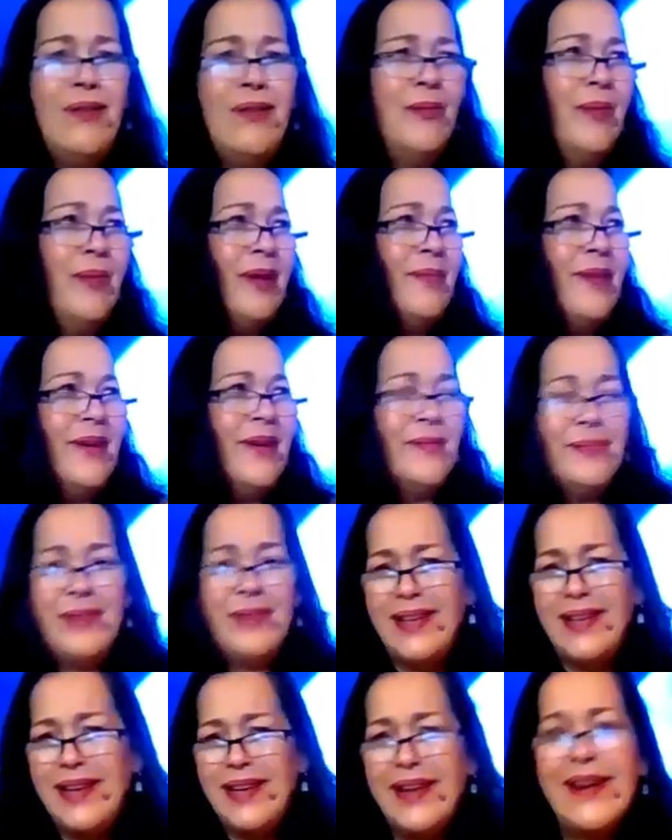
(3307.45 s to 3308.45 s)
Oh, maybe I'm
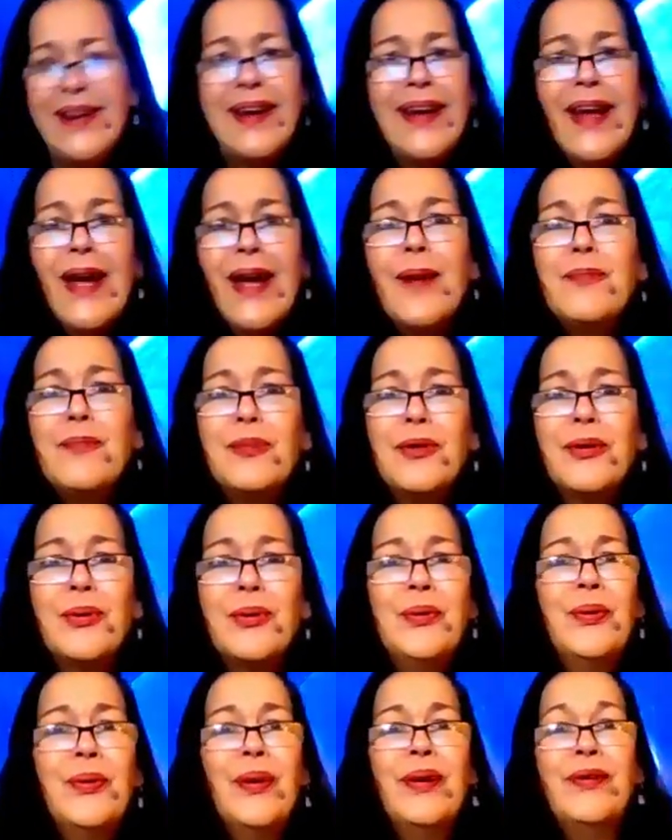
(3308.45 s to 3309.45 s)
meeting a
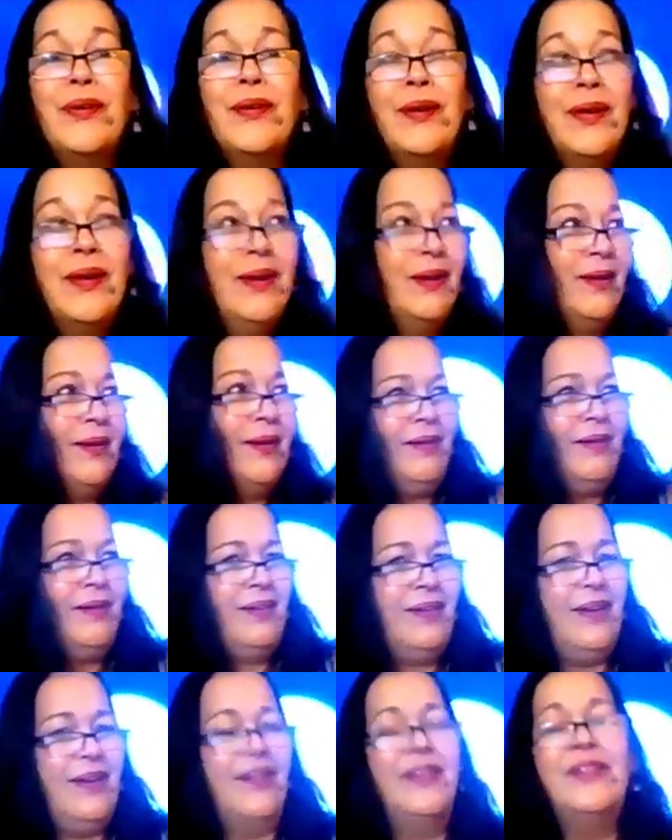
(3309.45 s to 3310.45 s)
Capricorn.
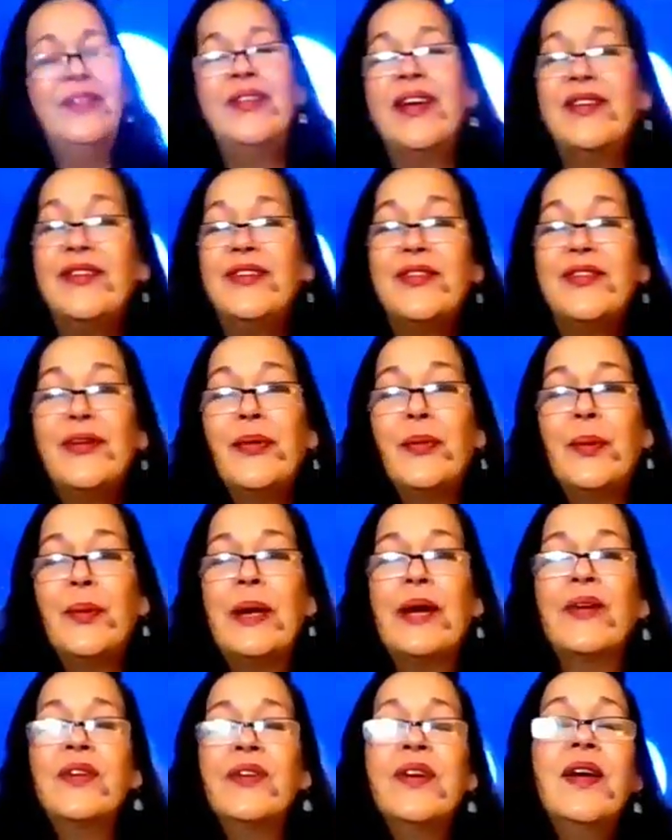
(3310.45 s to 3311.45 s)
Yeah, that's so
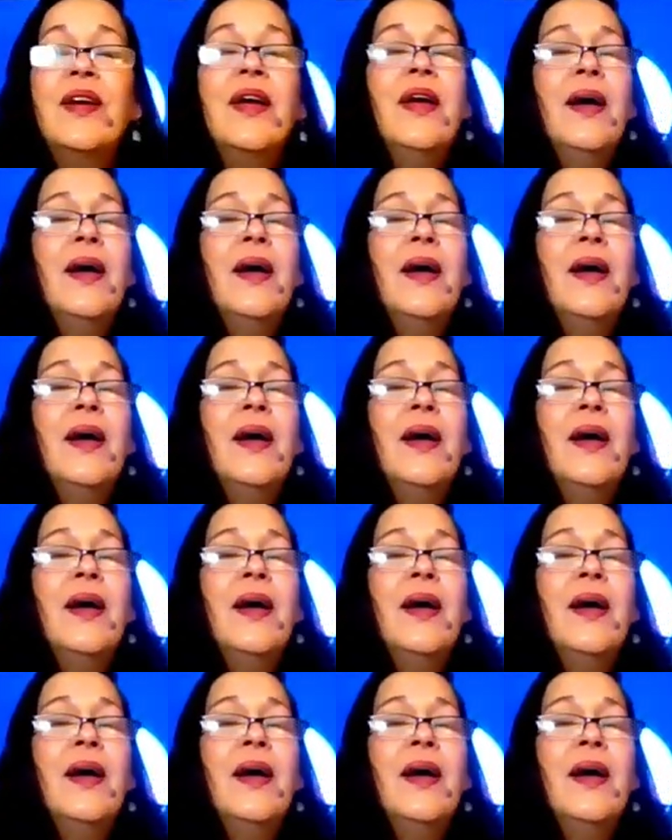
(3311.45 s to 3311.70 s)
weird.